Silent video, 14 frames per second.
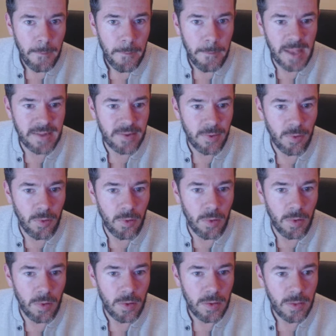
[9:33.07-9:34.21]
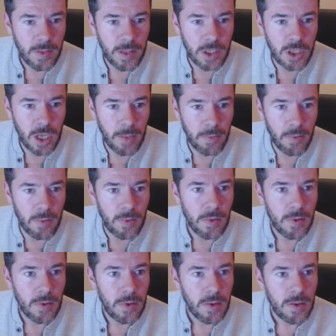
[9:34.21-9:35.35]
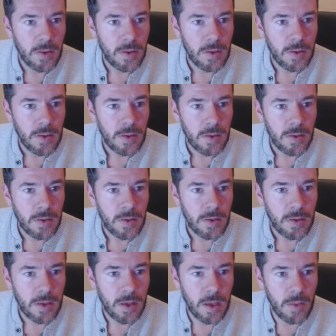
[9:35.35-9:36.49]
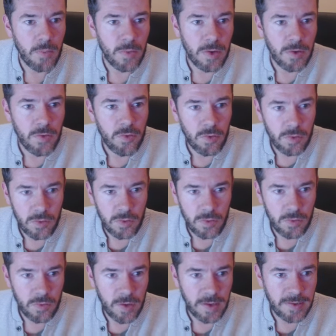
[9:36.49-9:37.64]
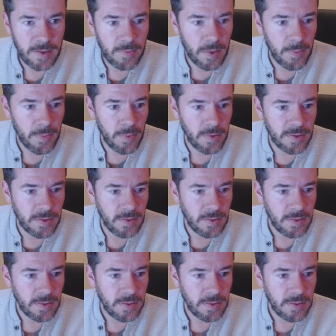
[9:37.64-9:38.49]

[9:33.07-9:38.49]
Mess hall, the chapel. Can you contact that person?